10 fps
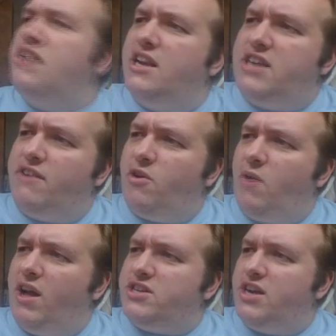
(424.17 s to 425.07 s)
Did you ever
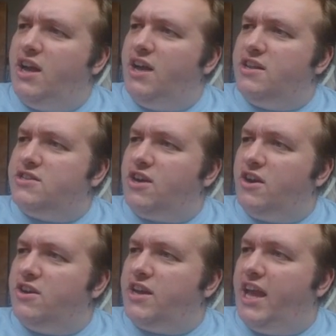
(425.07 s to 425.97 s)
watch
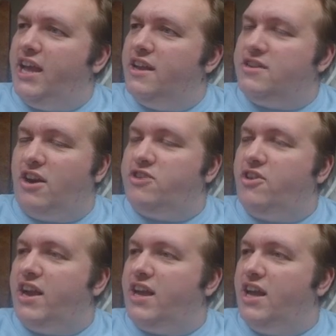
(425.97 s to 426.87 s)
Star
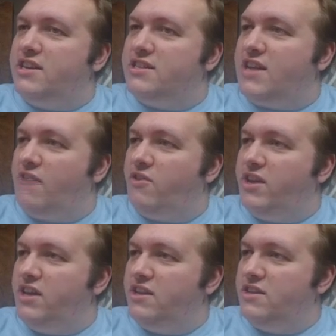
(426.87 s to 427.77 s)
Trek Discovery?